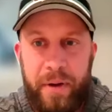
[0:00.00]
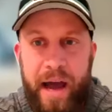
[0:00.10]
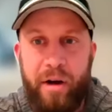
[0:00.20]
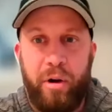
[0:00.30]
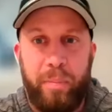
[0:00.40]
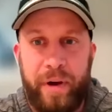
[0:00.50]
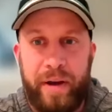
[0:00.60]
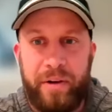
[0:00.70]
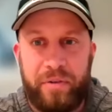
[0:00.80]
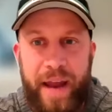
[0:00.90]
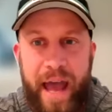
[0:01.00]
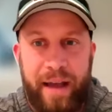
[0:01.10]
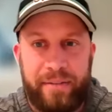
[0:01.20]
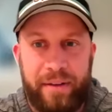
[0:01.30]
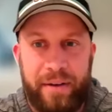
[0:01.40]
how our players
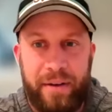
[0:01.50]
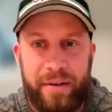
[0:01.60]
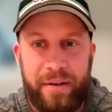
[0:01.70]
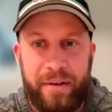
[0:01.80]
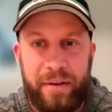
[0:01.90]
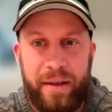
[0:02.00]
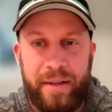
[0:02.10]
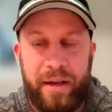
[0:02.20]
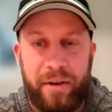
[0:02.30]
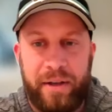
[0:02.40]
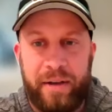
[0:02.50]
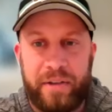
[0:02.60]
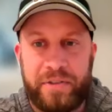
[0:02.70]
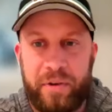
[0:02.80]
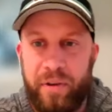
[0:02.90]
reacted and the
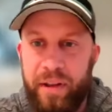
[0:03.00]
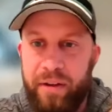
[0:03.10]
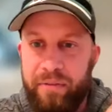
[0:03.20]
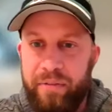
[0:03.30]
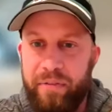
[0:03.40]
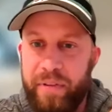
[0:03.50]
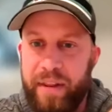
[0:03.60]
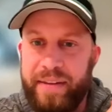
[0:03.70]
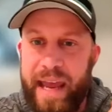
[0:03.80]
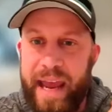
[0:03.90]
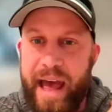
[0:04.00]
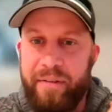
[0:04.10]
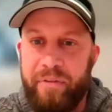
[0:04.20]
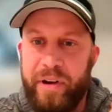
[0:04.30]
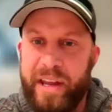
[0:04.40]
unconditional love that they
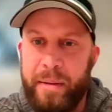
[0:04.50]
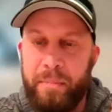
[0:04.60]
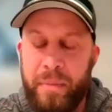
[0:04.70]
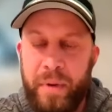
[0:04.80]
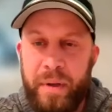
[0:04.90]
have for him.